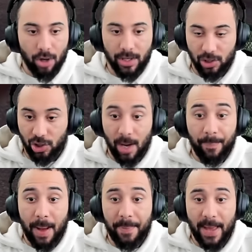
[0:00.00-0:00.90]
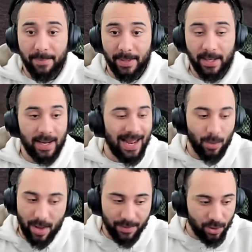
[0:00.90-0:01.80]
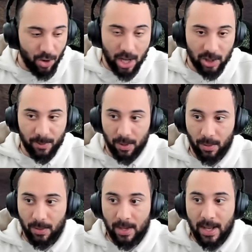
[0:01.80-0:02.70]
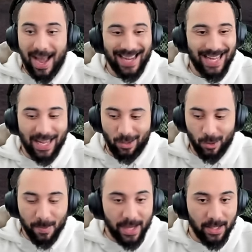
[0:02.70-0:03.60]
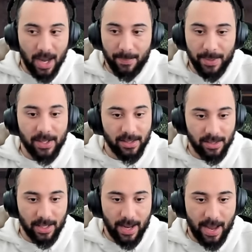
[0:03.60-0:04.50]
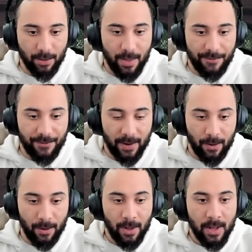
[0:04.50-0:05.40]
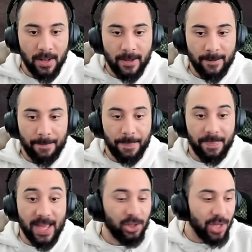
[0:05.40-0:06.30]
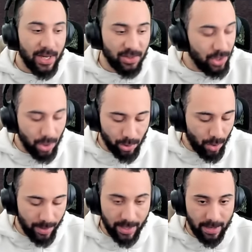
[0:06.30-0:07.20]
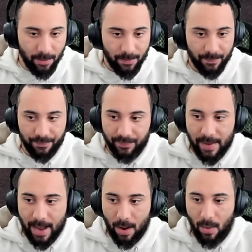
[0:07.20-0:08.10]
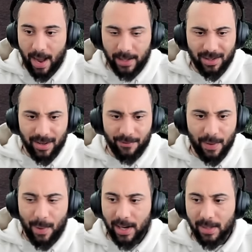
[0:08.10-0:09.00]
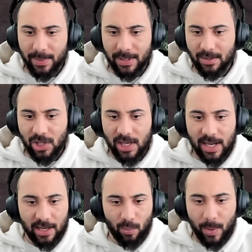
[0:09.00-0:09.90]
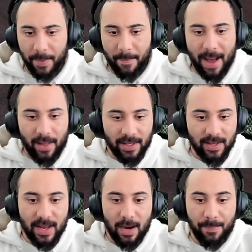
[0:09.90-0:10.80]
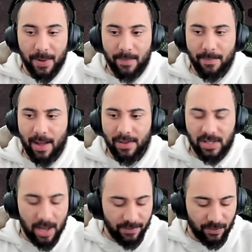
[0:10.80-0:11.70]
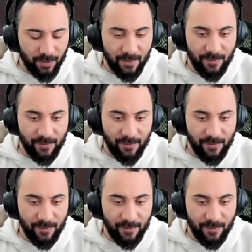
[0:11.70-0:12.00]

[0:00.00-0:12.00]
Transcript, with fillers: going to jump up at me, and I don't have a crossbow. I can't use my gun because it's going to aggro that feral. That shed is a no-go right now. Now, I, if I wanted to be cheek, I could whip a molly in there, but Molotovs and